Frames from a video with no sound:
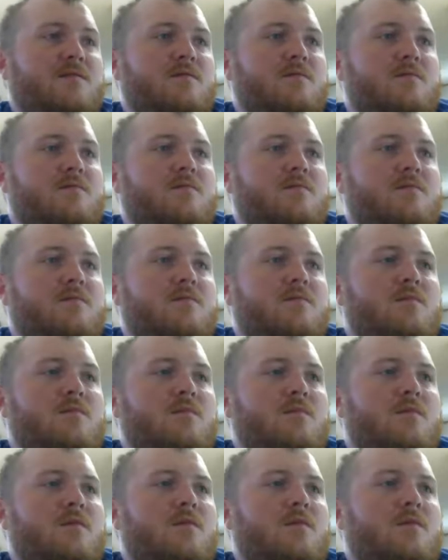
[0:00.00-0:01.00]

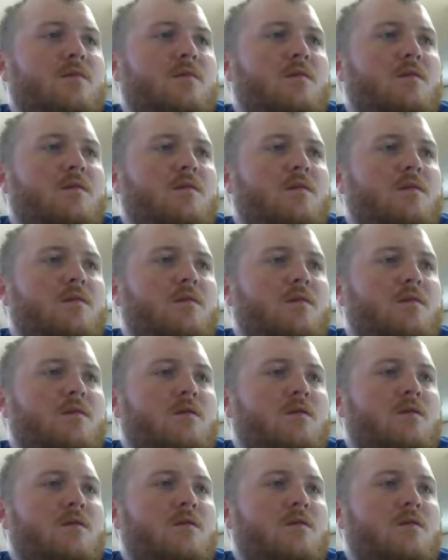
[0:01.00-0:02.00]

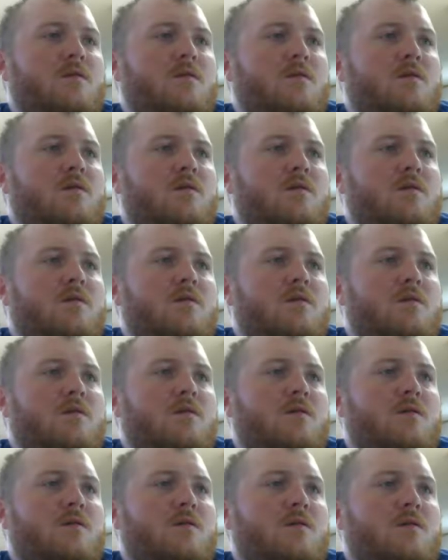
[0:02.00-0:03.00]

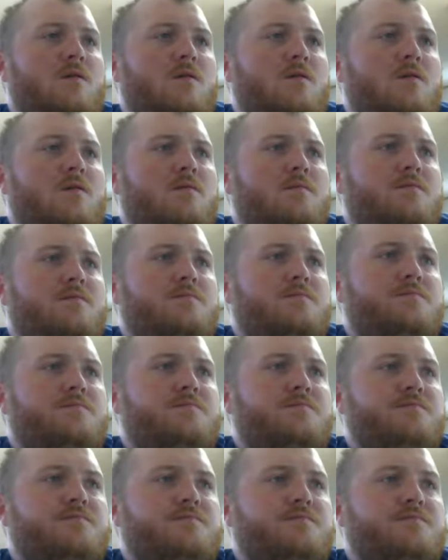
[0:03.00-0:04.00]

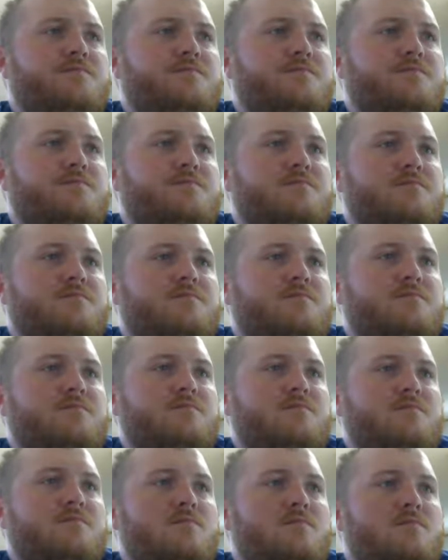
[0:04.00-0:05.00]

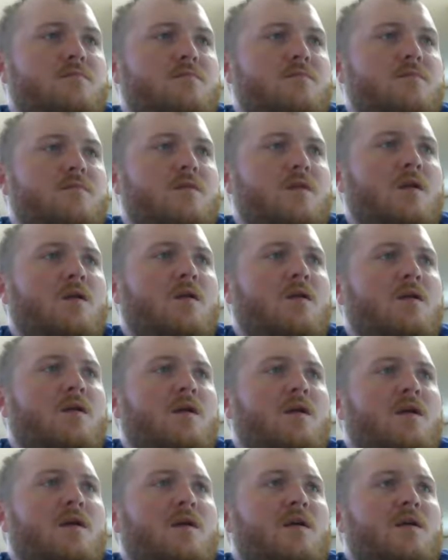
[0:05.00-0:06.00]
(silence)